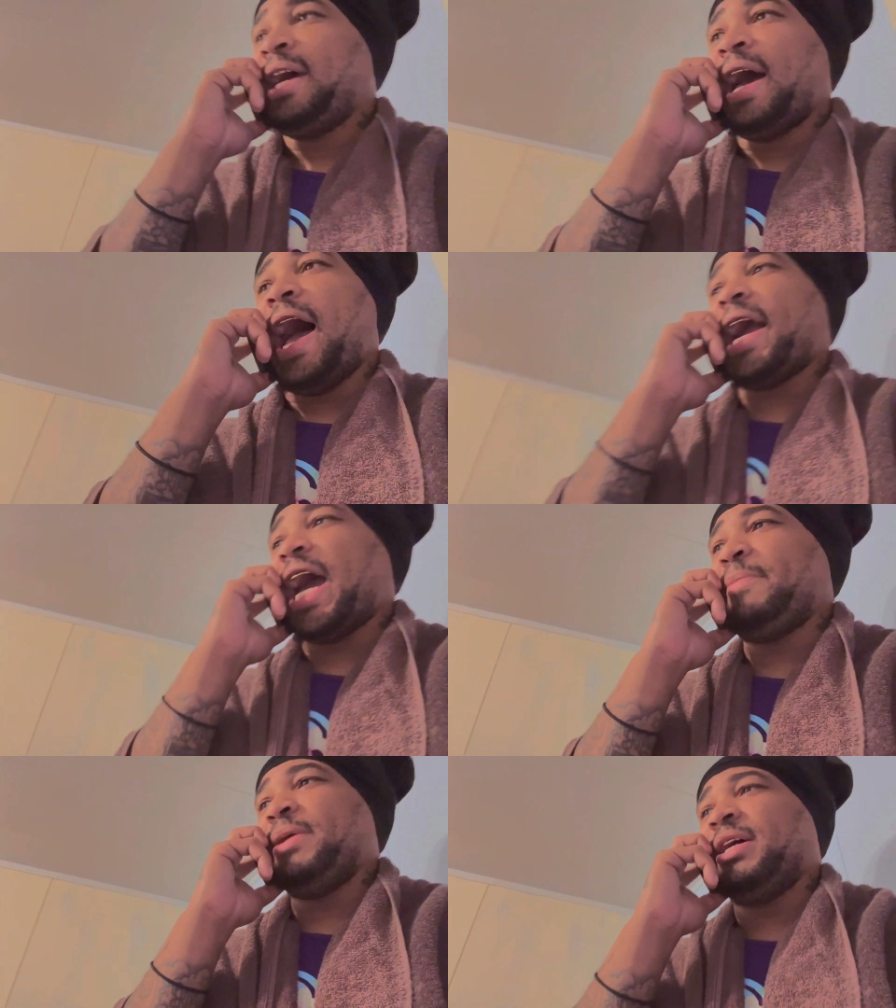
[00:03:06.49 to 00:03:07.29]
I
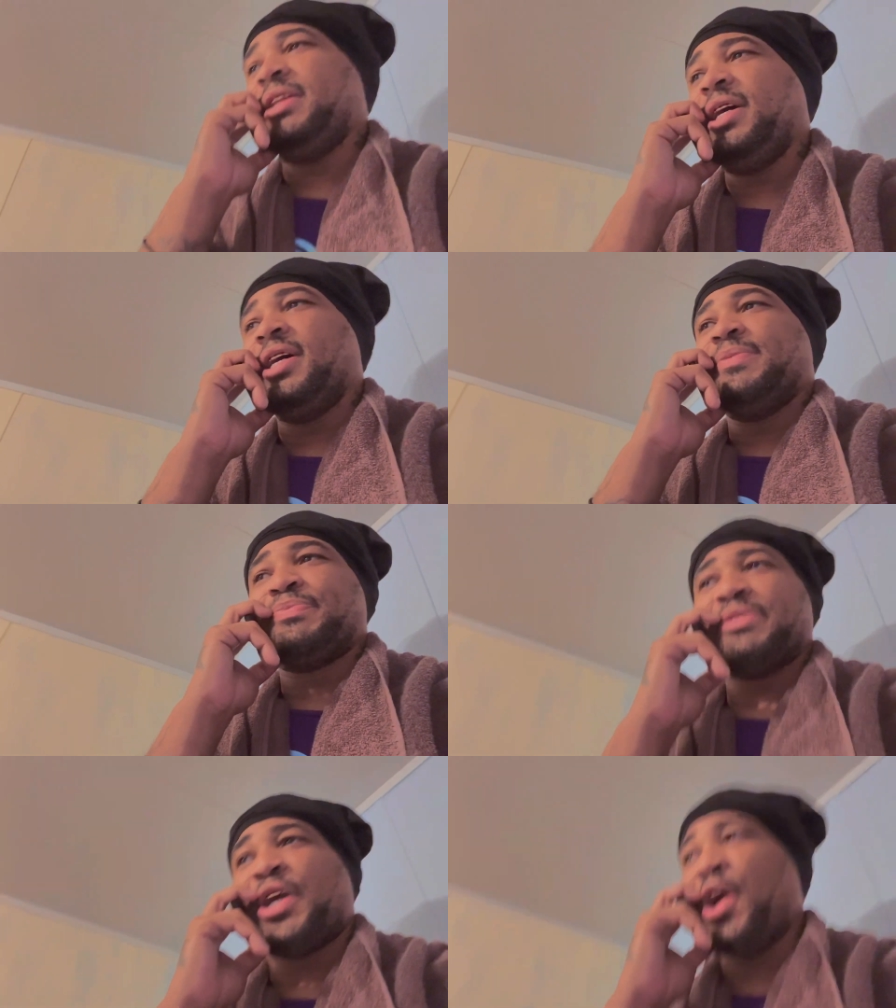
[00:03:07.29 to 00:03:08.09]
got me a look.
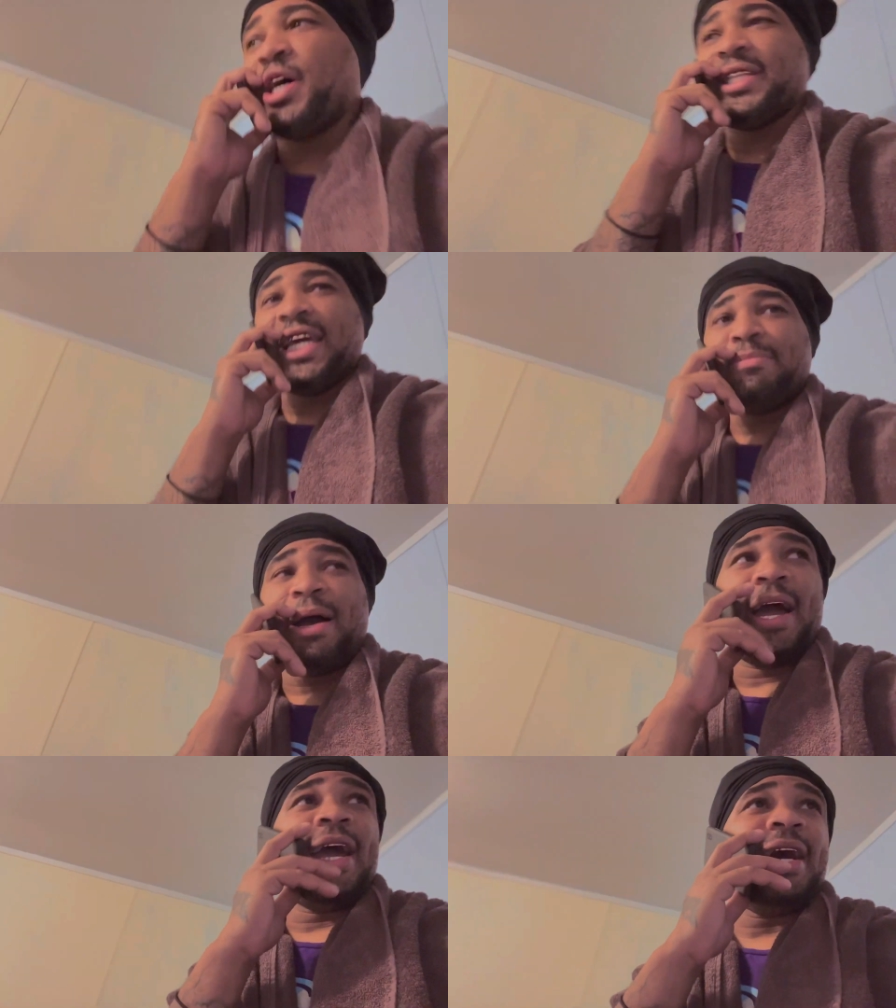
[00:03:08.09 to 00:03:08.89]
Girl did my
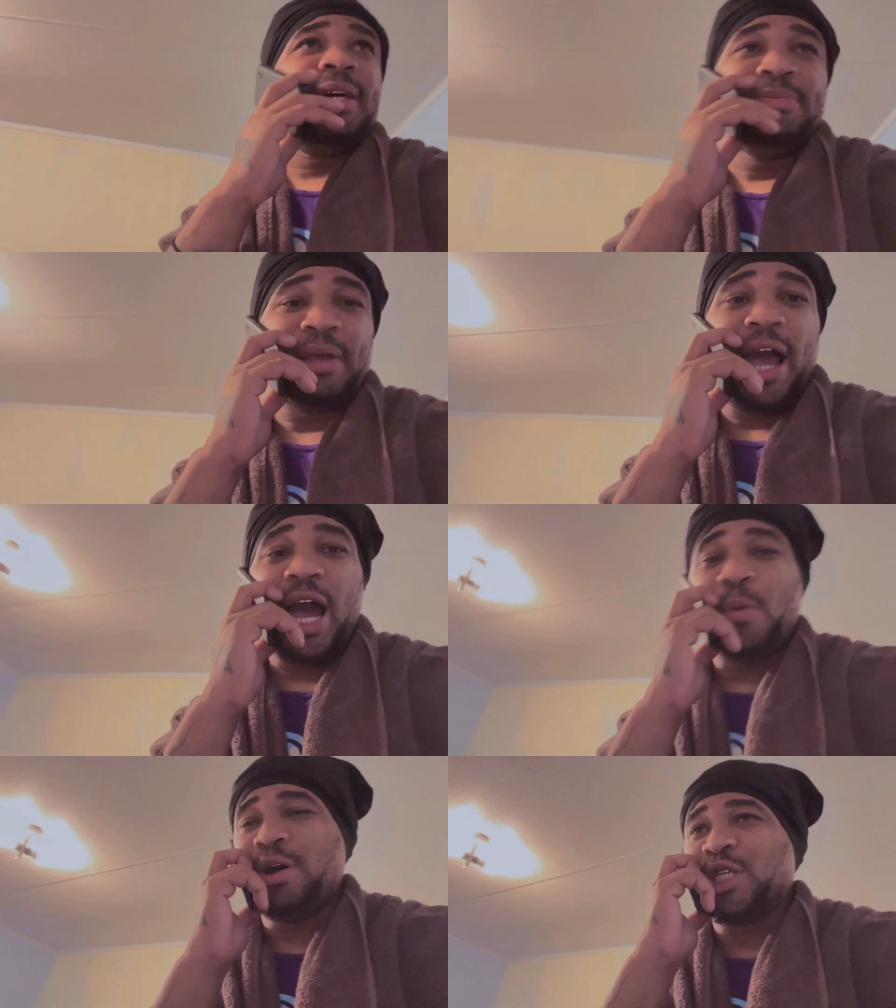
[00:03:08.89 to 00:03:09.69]
hair. I
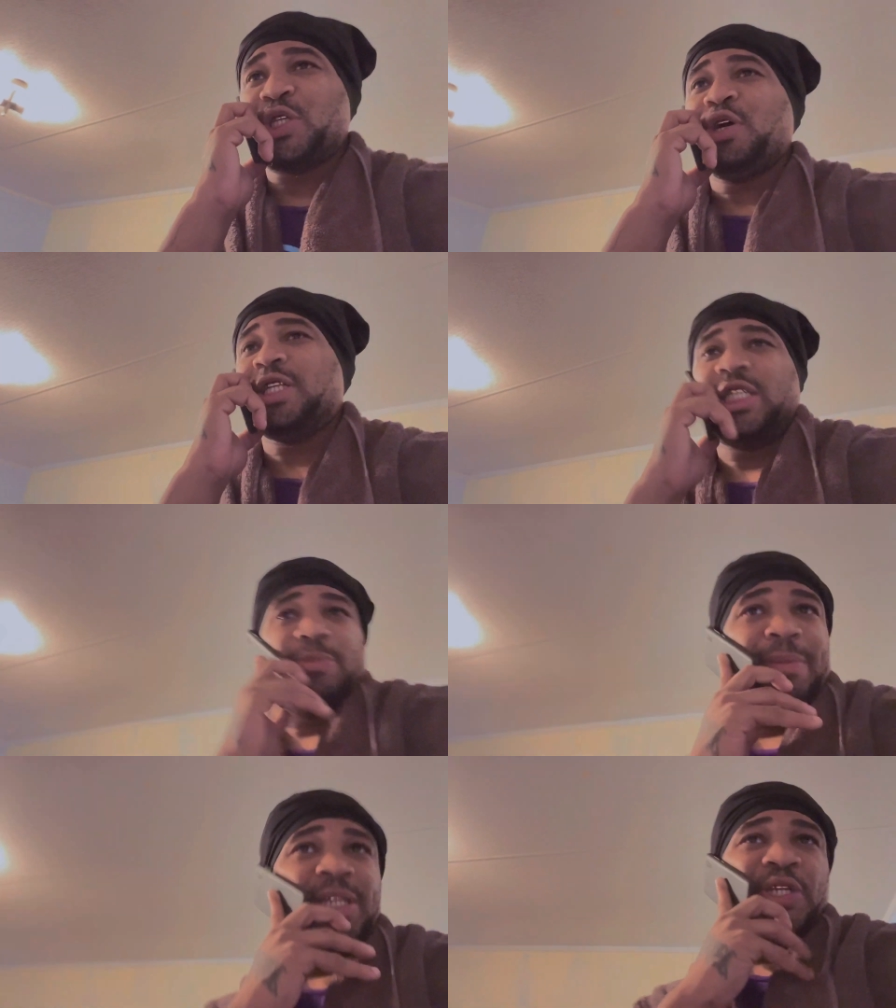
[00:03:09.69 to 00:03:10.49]
don't want to show it to you, but
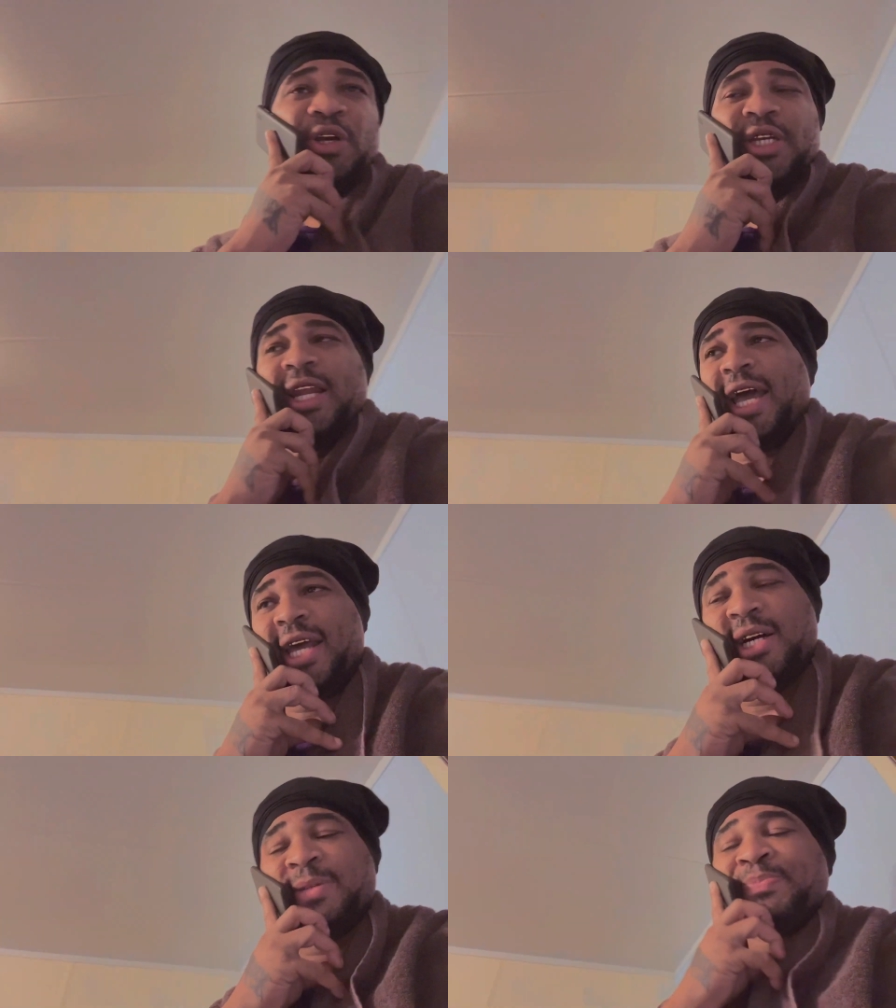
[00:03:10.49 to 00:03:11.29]
I'm gonna show you
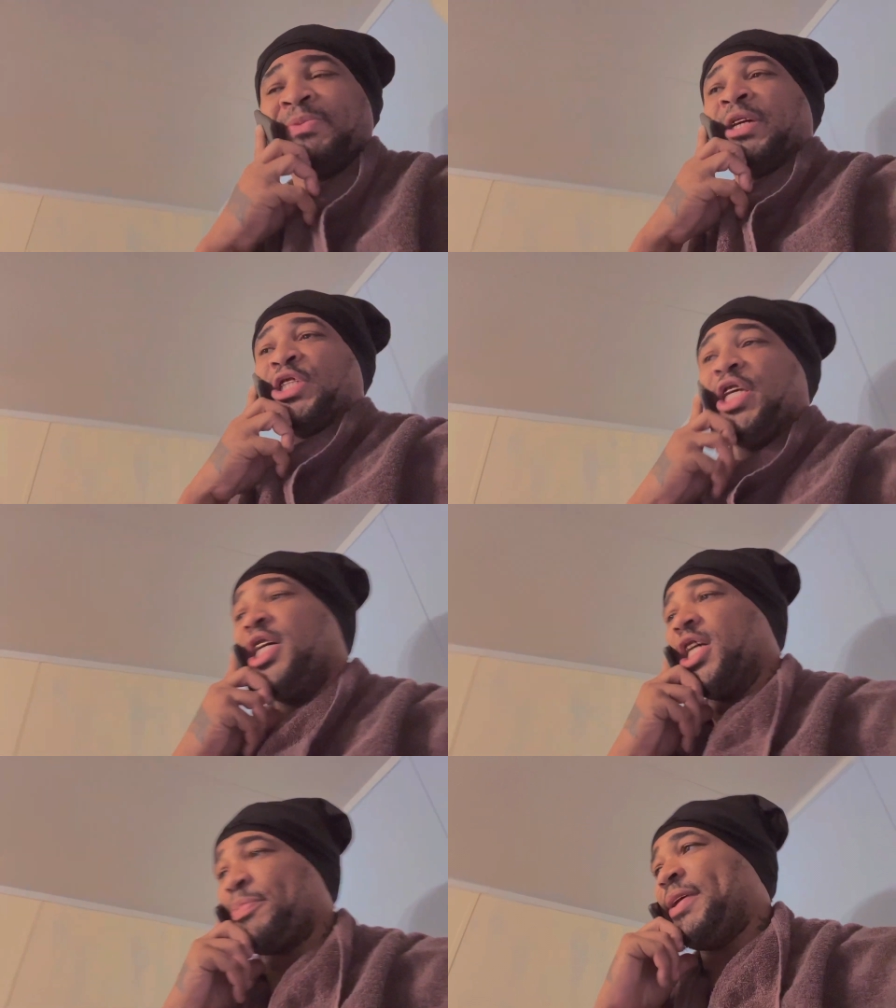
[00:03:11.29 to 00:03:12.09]
later. She
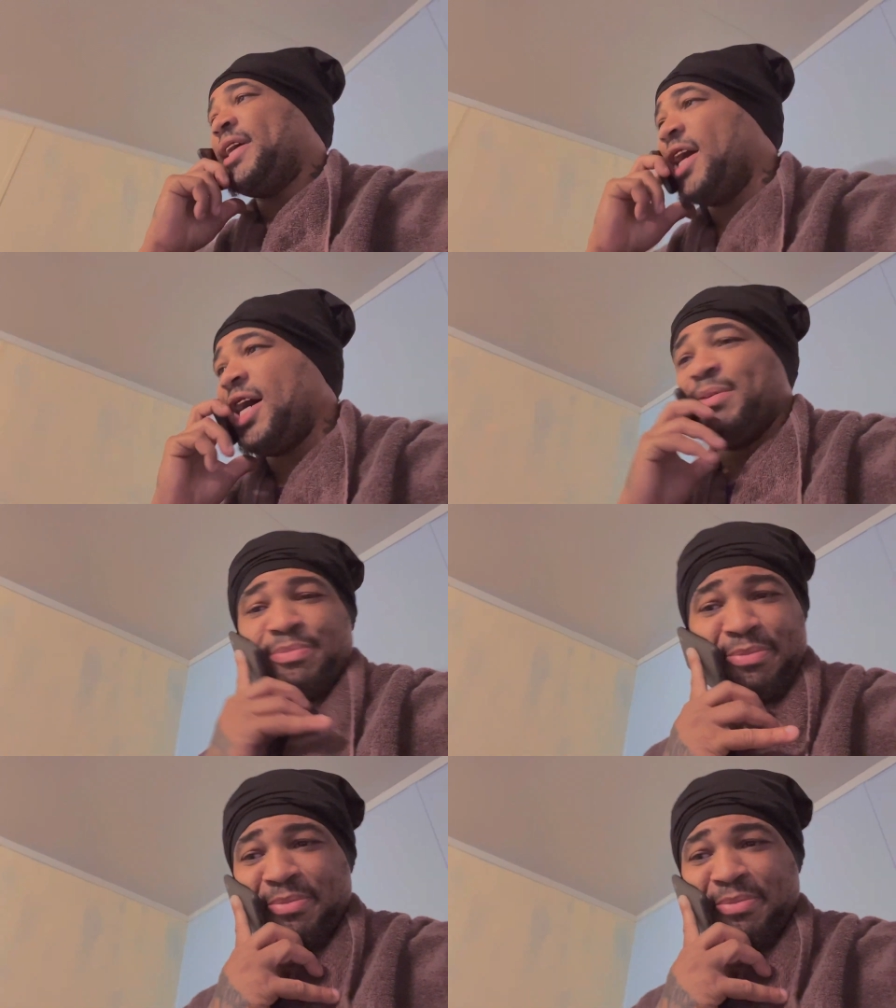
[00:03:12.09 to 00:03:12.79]
hooked me up.